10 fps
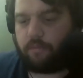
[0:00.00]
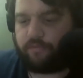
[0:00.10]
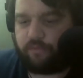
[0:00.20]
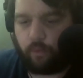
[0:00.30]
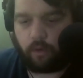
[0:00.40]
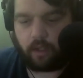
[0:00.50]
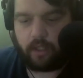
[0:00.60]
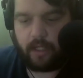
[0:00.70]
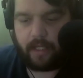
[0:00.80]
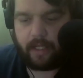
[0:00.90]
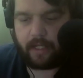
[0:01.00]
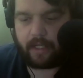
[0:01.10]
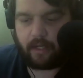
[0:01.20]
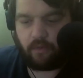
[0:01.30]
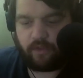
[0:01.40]
before
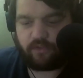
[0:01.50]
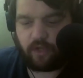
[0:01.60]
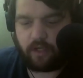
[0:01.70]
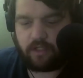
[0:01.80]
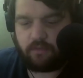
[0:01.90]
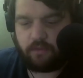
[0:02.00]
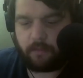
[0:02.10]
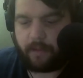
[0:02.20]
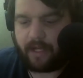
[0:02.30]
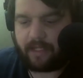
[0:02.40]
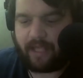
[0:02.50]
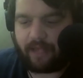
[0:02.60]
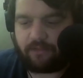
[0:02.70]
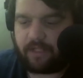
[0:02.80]
we started doing the podcast.